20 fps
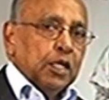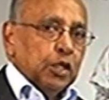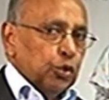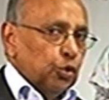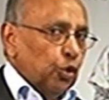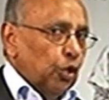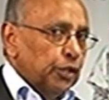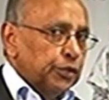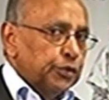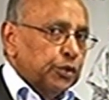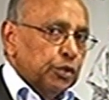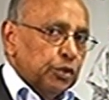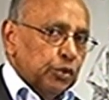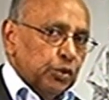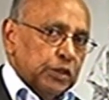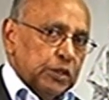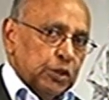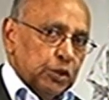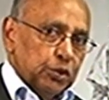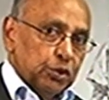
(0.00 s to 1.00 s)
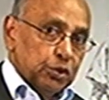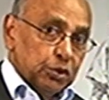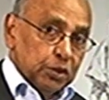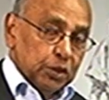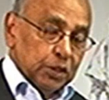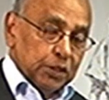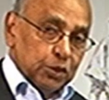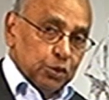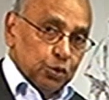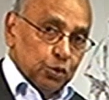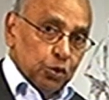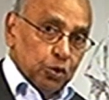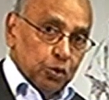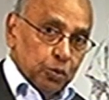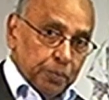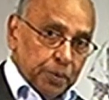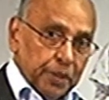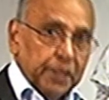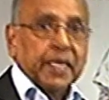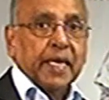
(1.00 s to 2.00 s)
You also need to to
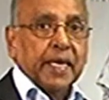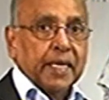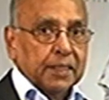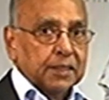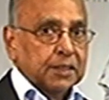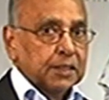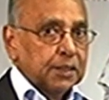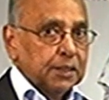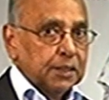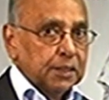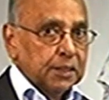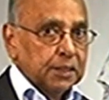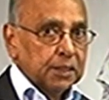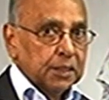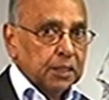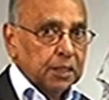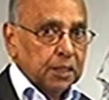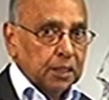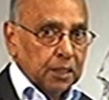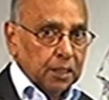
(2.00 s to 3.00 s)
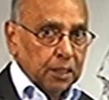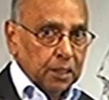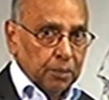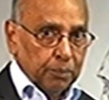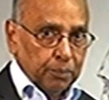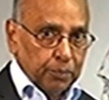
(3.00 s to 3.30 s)
lubricate the uh,